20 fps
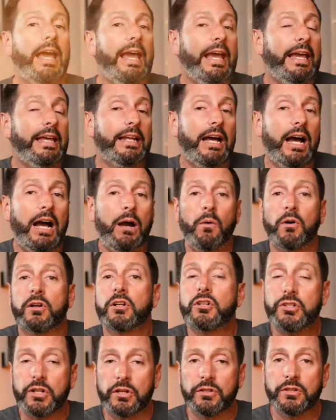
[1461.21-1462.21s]
And I
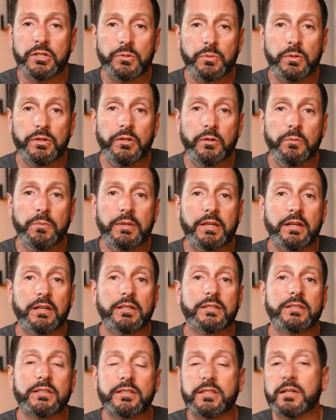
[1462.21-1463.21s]
wanna share this with you
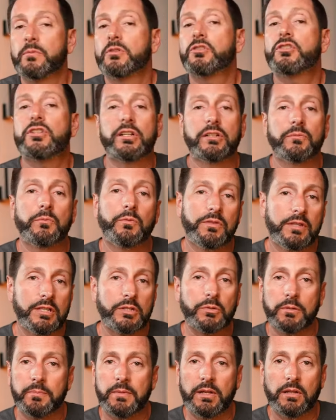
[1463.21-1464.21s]
because someone shared
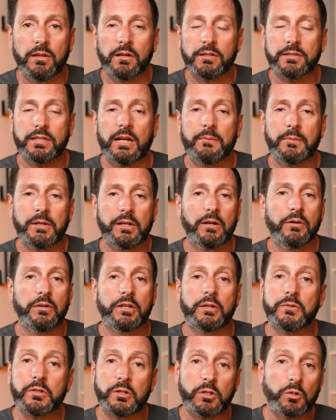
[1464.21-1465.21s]
this with me a long time ago
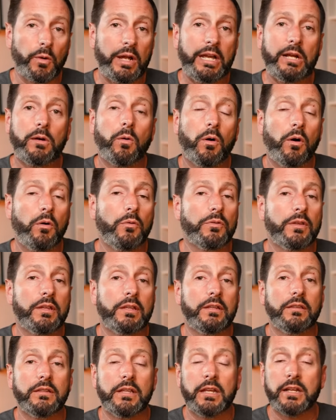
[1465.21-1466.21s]
and it was a great quote
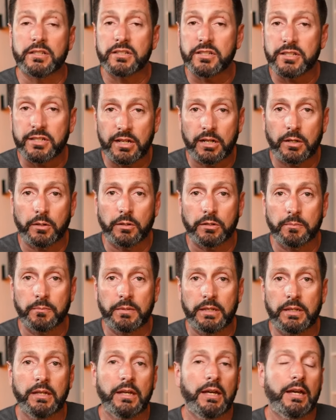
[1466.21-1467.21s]
that, that has stuck with
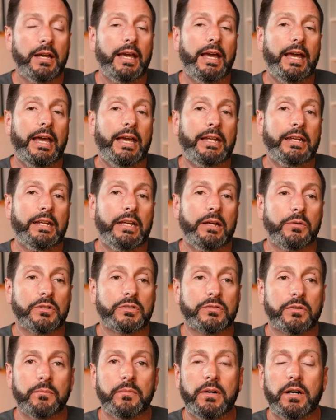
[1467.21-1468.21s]
me. And it
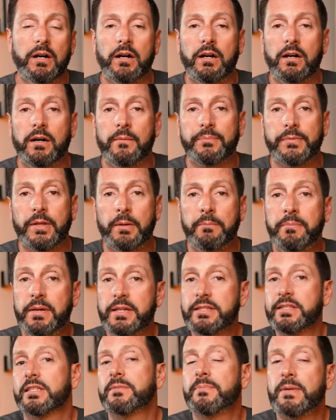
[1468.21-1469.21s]
was from uh, a
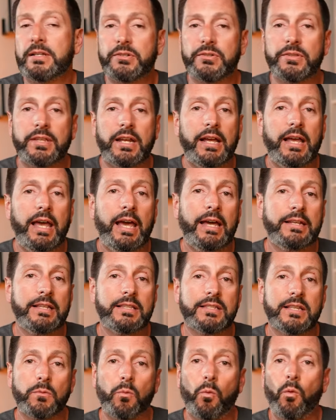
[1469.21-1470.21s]
business mentor that I had and he
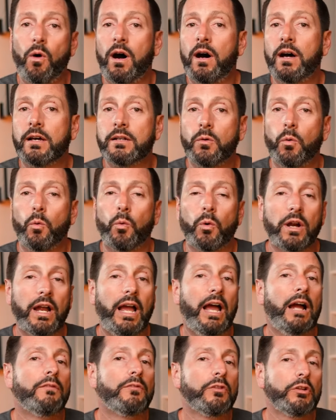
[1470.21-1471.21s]
said, Juan,
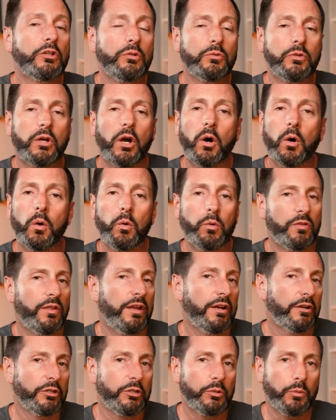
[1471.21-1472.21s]
wherever you go,
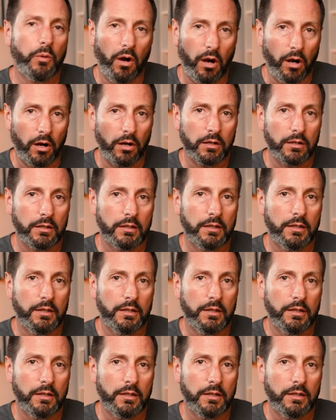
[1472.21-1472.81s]
there you are.